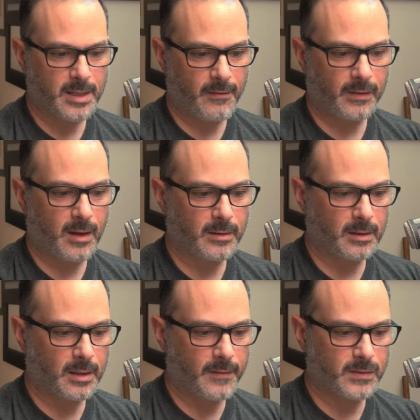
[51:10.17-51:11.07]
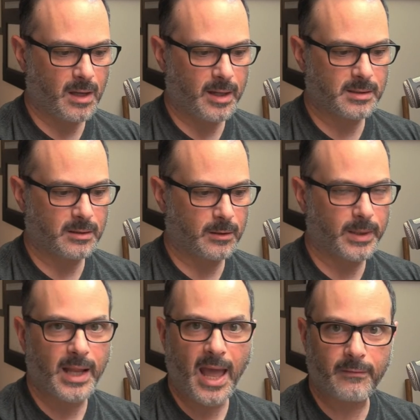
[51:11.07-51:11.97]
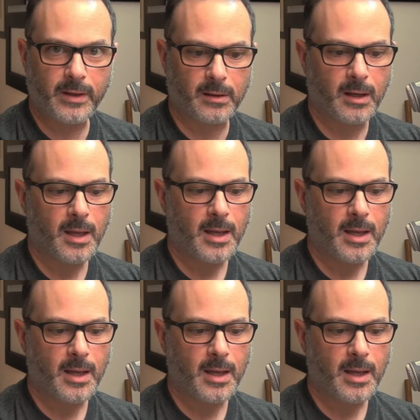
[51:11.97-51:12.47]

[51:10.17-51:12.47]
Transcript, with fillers: everything on the left side is a little bit heavier.